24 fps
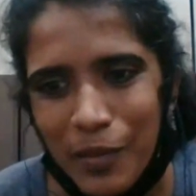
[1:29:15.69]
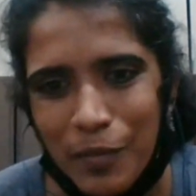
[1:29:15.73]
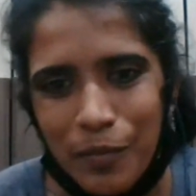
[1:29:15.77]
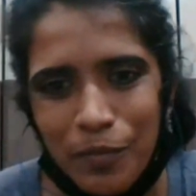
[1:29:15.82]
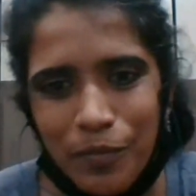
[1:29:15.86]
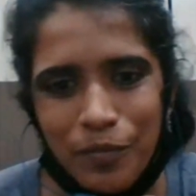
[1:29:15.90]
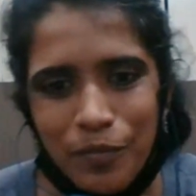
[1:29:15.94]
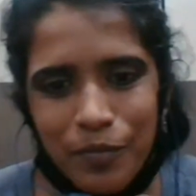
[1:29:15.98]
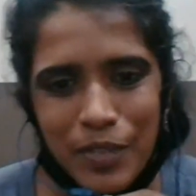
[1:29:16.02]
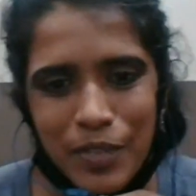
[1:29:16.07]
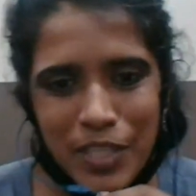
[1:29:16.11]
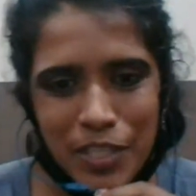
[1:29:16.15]

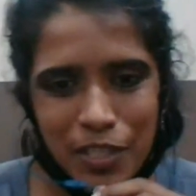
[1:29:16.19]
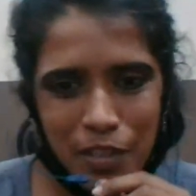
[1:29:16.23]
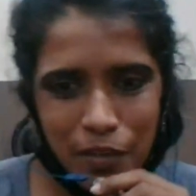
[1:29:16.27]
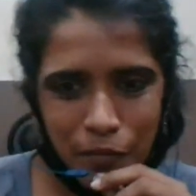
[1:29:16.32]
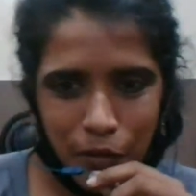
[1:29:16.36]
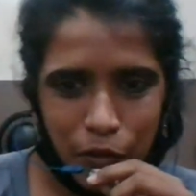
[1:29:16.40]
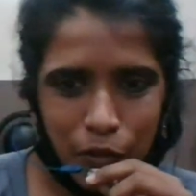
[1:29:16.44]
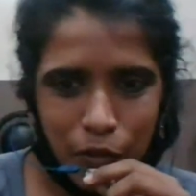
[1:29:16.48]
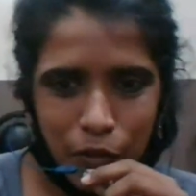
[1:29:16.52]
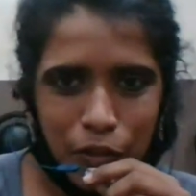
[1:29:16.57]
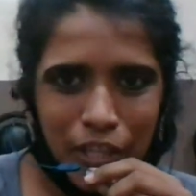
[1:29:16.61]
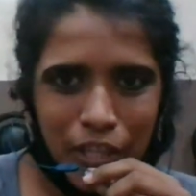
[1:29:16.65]
which if you
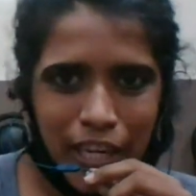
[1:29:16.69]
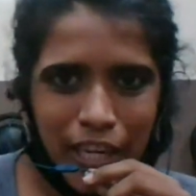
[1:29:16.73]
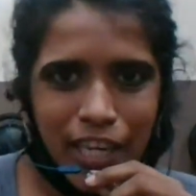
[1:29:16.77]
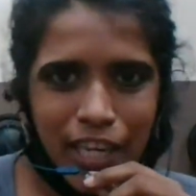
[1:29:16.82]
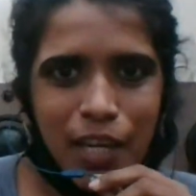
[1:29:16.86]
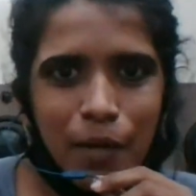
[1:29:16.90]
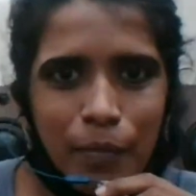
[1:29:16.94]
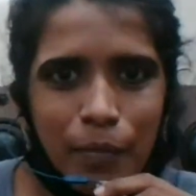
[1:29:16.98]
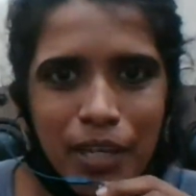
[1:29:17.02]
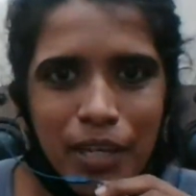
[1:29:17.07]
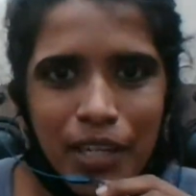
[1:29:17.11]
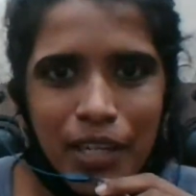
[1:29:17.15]
could take up
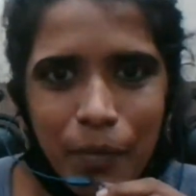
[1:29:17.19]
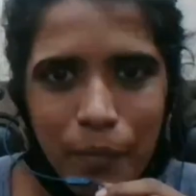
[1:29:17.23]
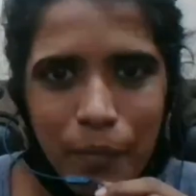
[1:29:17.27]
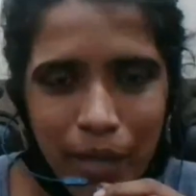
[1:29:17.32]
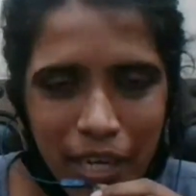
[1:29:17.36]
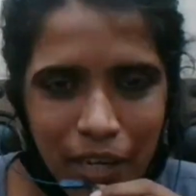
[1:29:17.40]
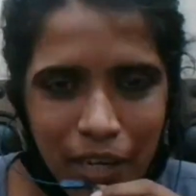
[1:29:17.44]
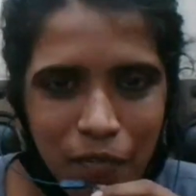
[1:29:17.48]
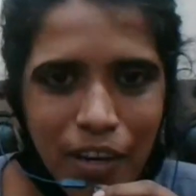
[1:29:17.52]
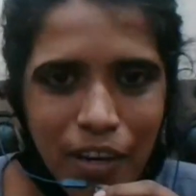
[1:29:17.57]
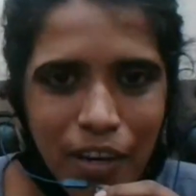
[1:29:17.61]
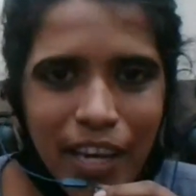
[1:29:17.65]
in the
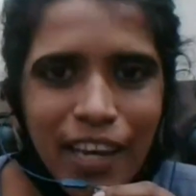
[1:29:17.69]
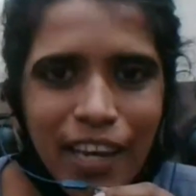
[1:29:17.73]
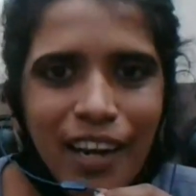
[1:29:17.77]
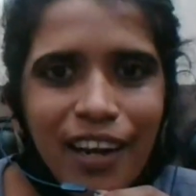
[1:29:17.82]
meanwhile.